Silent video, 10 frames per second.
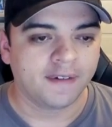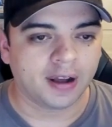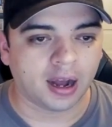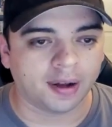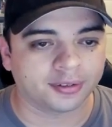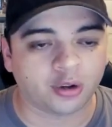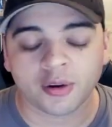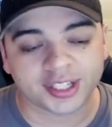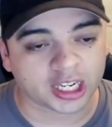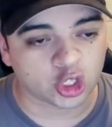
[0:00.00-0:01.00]
Scrap
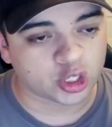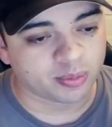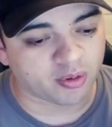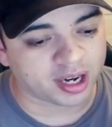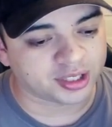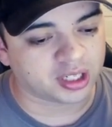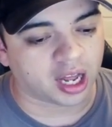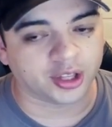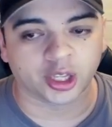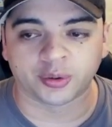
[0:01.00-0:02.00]
Recycle super rares
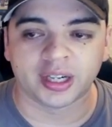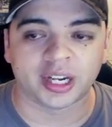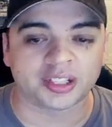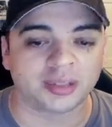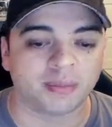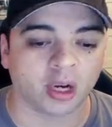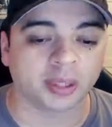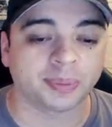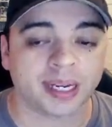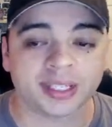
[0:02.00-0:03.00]
under $3 in the
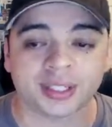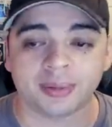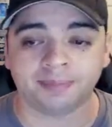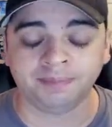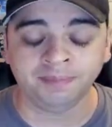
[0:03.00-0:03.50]
marketplace, and